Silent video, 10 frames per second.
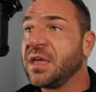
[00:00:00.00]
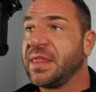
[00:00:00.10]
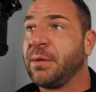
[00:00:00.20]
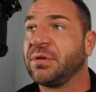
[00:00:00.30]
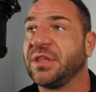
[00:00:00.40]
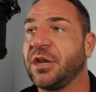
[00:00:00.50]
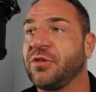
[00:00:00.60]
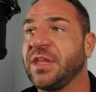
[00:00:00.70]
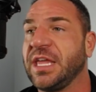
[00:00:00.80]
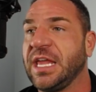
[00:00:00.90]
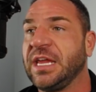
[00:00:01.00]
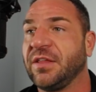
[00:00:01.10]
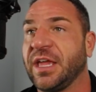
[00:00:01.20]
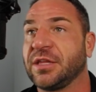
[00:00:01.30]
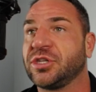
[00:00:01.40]
They would literally eat
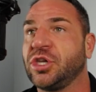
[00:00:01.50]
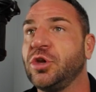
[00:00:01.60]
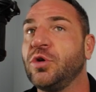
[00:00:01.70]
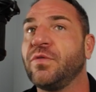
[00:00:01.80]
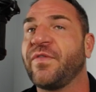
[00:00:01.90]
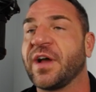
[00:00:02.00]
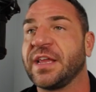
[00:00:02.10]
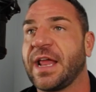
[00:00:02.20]
like 2 fucking